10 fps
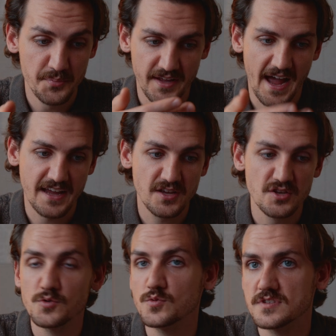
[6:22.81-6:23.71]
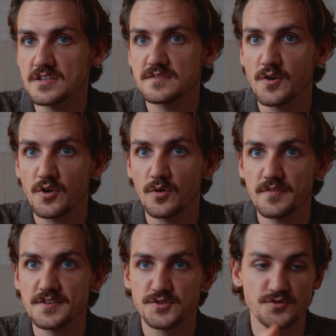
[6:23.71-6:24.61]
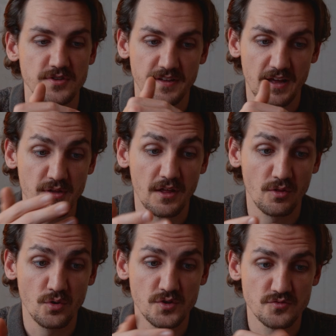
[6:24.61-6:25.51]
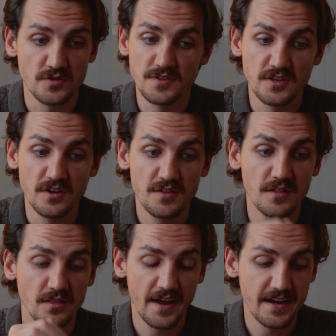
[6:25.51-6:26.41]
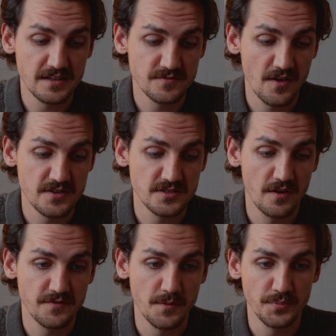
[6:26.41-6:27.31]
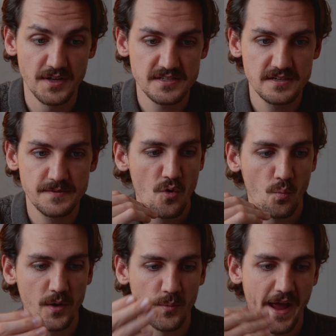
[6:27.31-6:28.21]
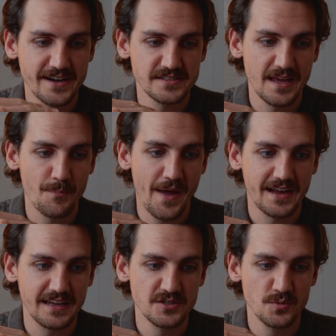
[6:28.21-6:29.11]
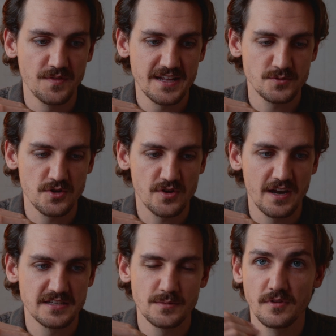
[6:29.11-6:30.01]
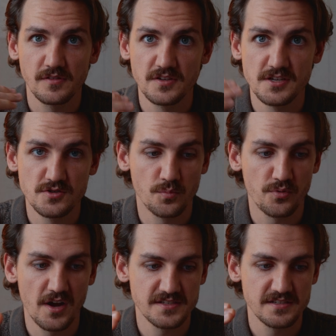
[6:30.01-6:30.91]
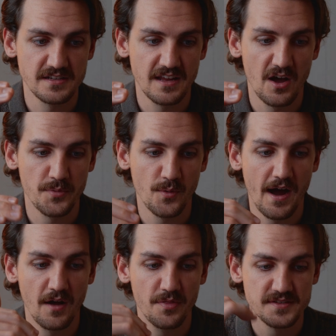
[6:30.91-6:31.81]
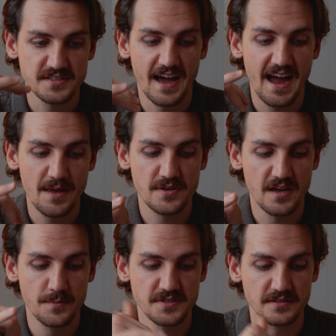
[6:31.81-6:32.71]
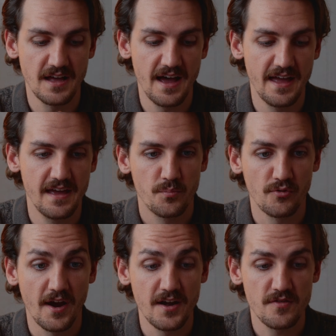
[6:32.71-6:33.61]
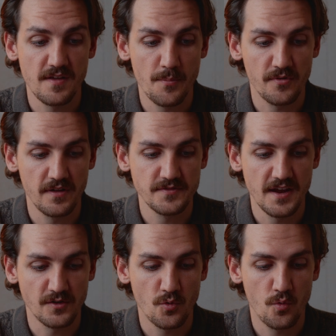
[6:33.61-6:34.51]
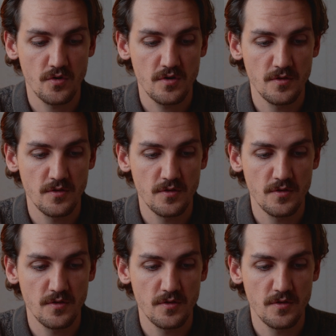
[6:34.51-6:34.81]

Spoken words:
Like I could use this photo of this tree. Like I think it looks really good. The lighting is very soft and pleasant. When we actually get back into it, that's where you're getting some of the digital processing to help you out. The sky becomes a lot brighter in the upper left-hand corner.